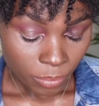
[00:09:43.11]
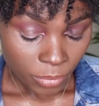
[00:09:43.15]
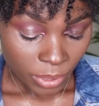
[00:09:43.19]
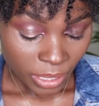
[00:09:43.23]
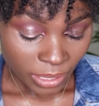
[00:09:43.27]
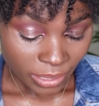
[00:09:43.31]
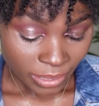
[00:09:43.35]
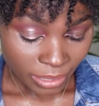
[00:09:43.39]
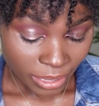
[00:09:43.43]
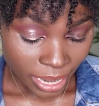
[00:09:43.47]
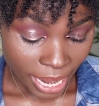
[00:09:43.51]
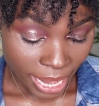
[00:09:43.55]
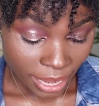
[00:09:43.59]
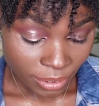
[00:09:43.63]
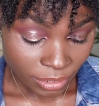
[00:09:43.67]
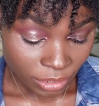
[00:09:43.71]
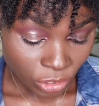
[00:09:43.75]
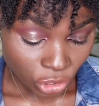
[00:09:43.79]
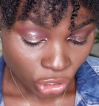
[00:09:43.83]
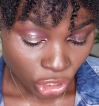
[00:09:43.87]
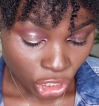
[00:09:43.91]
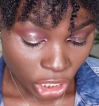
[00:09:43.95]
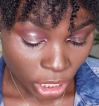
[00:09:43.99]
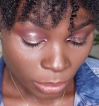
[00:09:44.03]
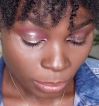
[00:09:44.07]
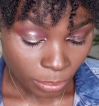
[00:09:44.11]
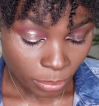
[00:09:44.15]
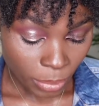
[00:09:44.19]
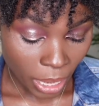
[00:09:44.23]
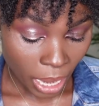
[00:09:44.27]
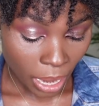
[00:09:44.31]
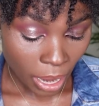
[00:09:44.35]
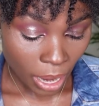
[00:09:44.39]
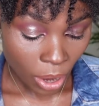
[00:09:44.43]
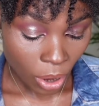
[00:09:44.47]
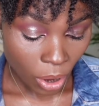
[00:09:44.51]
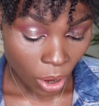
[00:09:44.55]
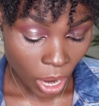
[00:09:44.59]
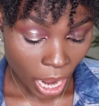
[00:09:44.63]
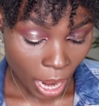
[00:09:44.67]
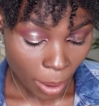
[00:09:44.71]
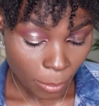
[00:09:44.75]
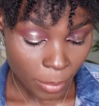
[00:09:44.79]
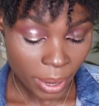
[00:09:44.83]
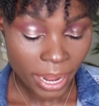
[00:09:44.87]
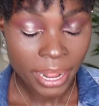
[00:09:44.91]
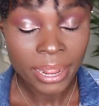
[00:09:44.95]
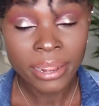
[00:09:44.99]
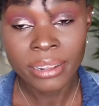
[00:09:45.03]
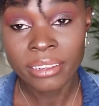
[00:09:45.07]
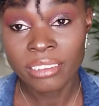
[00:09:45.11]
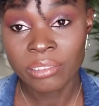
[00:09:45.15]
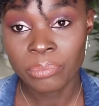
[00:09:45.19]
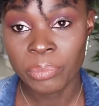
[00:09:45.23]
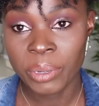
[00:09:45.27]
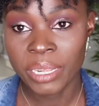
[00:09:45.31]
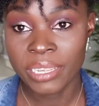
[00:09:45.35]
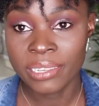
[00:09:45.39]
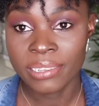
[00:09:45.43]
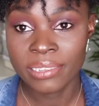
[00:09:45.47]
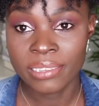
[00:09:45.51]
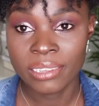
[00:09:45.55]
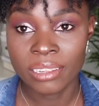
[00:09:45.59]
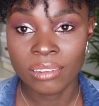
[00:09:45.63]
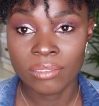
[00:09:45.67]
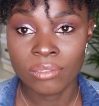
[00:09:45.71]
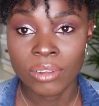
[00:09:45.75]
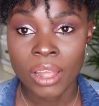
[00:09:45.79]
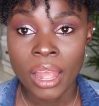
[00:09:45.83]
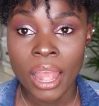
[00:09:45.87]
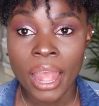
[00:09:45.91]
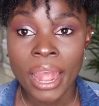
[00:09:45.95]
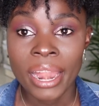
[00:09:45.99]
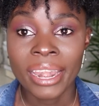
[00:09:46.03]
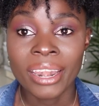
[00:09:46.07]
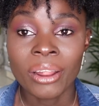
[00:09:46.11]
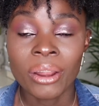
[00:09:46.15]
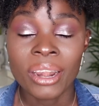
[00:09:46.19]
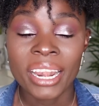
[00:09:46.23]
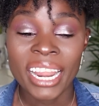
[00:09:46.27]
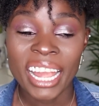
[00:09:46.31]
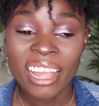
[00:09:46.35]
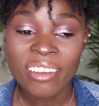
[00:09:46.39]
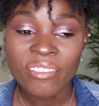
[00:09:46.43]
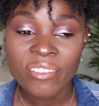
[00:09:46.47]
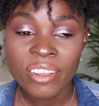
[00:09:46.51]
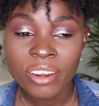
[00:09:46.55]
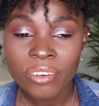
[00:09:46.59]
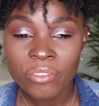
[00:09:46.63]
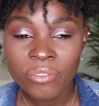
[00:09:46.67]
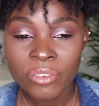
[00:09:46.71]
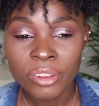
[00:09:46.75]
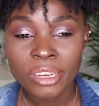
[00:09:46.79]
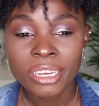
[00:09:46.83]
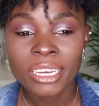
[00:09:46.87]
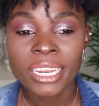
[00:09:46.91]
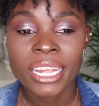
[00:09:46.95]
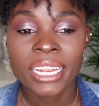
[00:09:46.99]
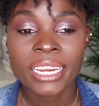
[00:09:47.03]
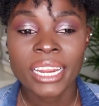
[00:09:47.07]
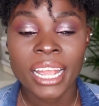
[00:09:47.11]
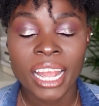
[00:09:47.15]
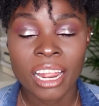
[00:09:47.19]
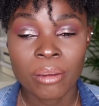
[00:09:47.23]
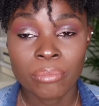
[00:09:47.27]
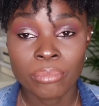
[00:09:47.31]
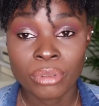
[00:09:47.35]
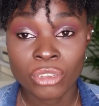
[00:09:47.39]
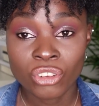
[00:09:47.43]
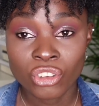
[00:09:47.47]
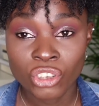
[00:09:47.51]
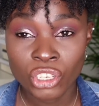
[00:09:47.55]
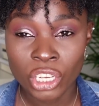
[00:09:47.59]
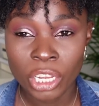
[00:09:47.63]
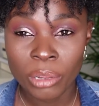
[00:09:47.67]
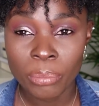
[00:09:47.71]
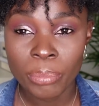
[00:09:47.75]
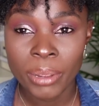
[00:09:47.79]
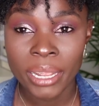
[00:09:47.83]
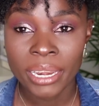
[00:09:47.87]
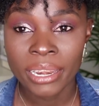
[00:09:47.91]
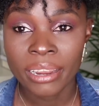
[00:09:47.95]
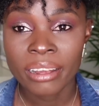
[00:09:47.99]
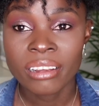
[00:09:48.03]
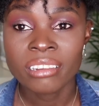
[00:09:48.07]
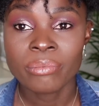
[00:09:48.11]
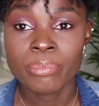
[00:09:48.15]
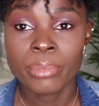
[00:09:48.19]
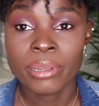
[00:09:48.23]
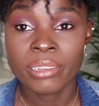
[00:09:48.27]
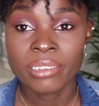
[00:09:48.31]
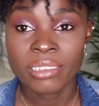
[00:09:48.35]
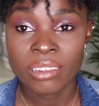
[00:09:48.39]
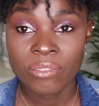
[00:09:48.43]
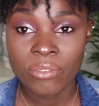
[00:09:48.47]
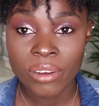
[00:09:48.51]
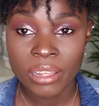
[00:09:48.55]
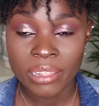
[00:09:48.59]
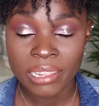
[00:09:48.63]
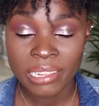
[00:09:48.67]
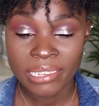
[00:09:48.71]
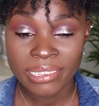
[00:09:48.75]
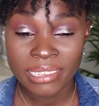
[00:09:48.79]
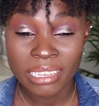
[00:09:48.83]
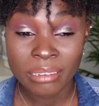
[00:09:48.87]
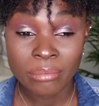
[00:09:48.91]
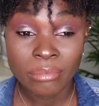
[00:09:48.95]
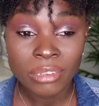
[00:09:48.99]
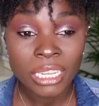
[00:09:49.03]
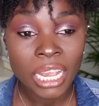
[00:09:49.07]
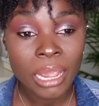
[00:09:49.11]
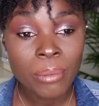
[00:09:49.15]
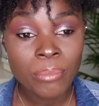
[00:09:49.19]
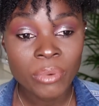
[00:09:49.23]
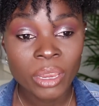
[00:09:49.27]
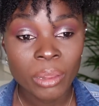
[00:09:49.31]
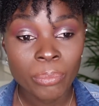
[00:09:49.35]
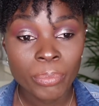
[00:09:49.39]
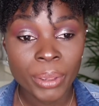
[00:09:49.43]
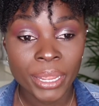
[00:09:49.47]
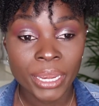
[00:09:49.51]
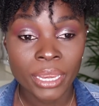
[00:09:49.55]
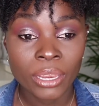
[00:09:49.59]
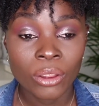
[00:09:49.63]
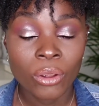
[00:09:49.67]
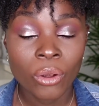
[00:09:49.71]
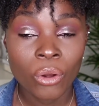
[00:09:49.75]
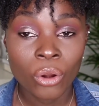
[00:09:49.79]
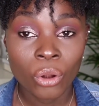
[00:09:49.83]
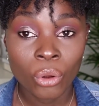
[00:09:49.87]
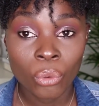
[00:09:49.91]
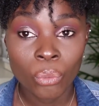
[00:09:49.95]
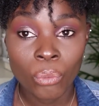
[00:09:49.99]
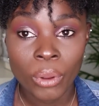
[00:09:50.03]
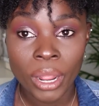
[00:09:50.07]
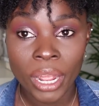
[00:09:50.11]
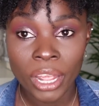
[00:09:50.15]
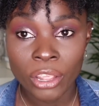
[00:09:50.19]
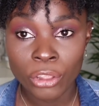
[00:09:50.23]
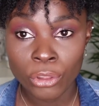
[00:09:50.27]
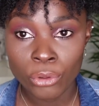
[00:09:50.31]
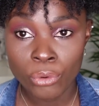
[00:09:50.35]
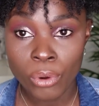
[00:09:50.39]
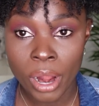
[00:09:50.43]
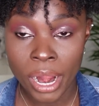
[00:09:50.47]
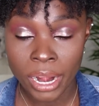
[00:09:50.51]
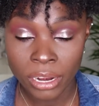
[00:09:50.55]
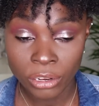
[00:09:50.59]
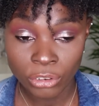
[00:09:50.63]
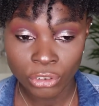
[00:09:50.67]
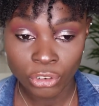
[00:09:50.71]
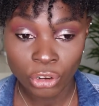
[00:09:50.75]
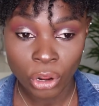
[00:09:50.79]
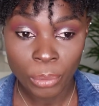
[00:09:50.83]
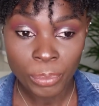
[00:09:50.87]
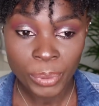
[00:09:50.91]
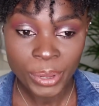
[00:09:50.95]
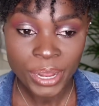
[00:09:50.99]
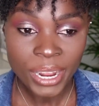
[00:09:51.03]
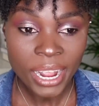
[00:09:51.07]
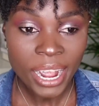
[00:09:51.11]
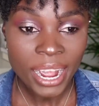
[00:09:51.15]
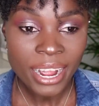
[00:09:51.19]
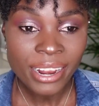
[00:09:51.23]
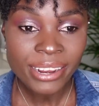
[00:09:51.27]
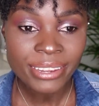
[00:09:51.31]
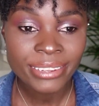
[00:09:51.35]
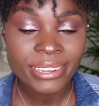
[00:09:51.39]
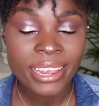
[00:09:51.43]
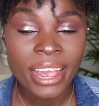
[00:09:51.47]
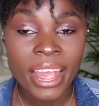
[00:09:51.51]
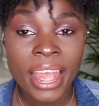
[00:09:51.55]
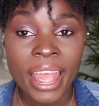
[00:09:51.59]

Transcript: Is life cheap? Am I expensive? Now, life in Finland can be cheap and expensive at the same time, depending on where you are shopping at.